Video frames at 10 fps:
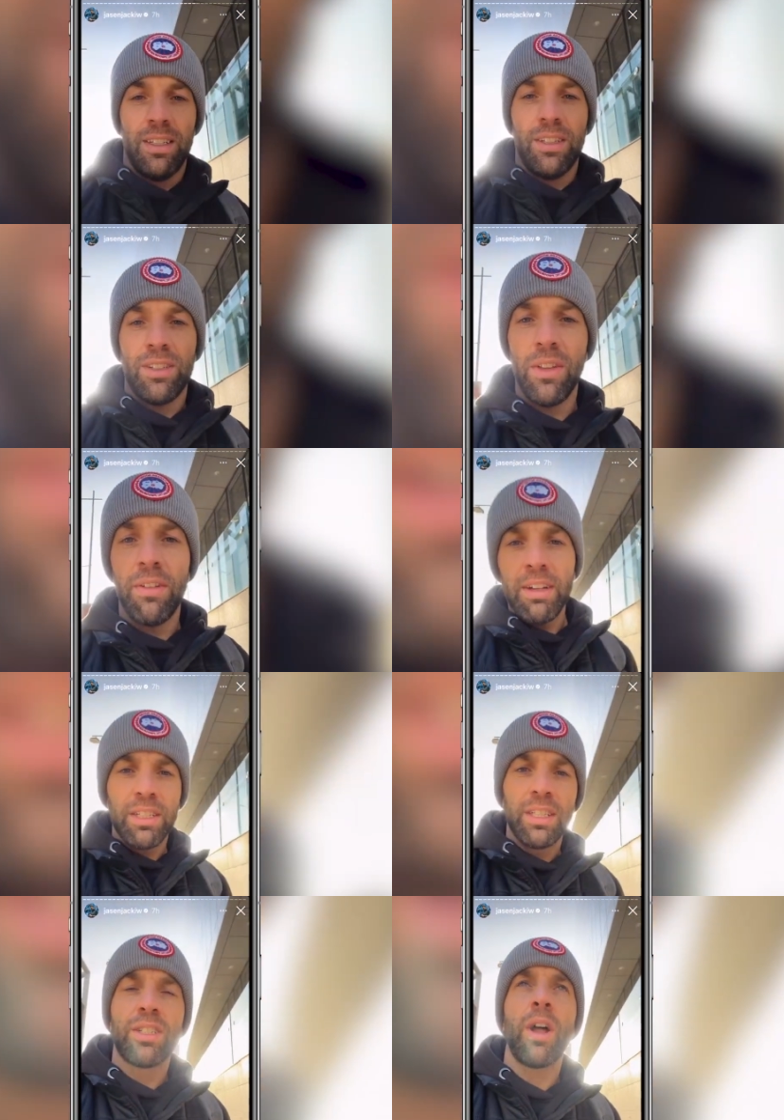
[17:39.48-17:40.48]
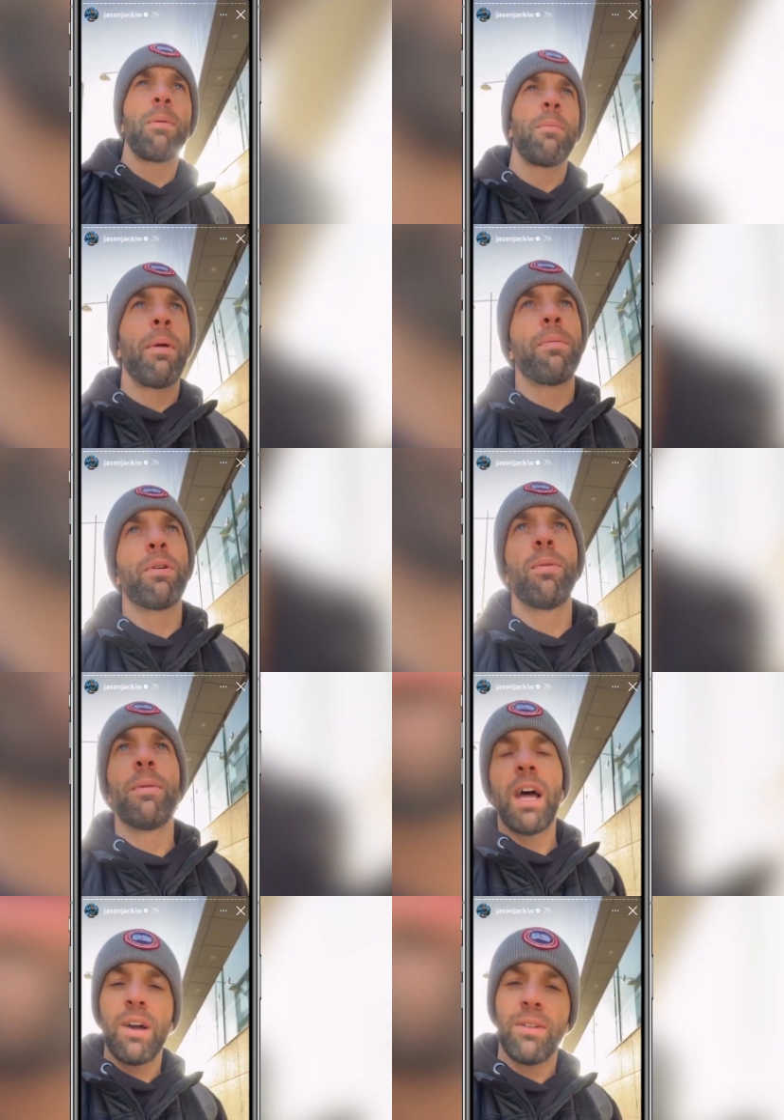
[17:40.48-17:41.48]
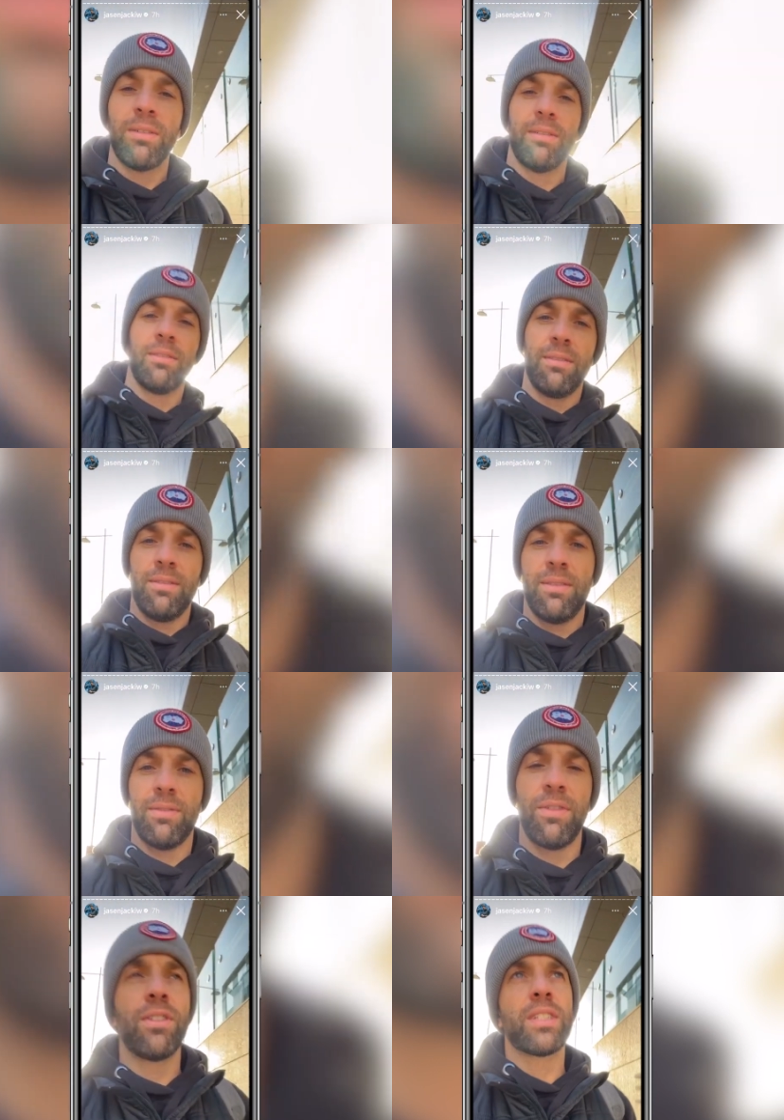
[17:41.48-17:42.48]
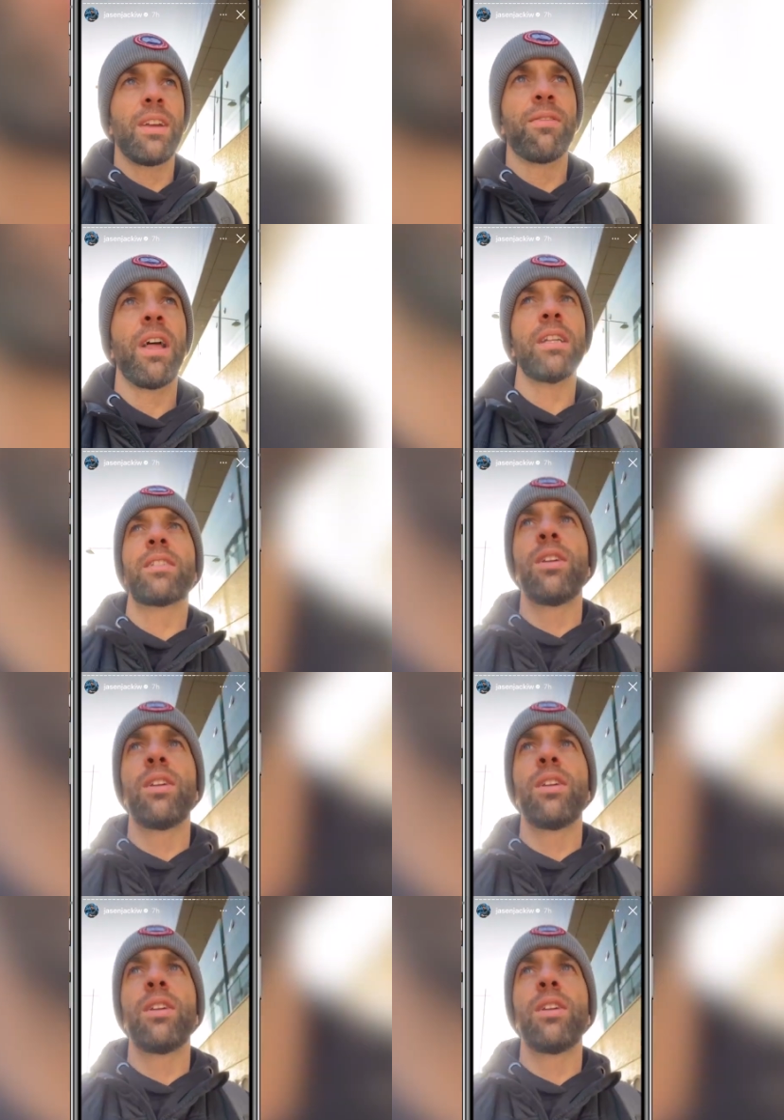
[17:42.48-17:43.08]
So they're actually stopping people coming out for us to give letters to,